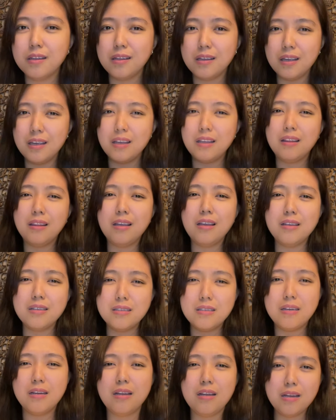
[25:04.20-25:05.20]
it
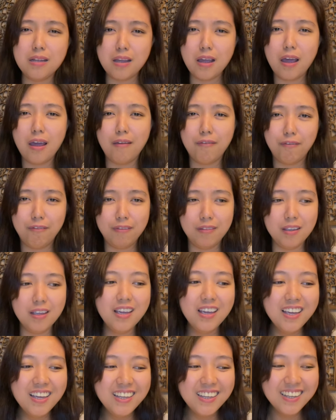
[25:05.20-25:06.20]
is really
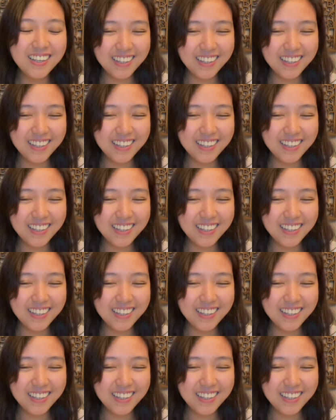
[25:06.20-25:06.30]
heavy.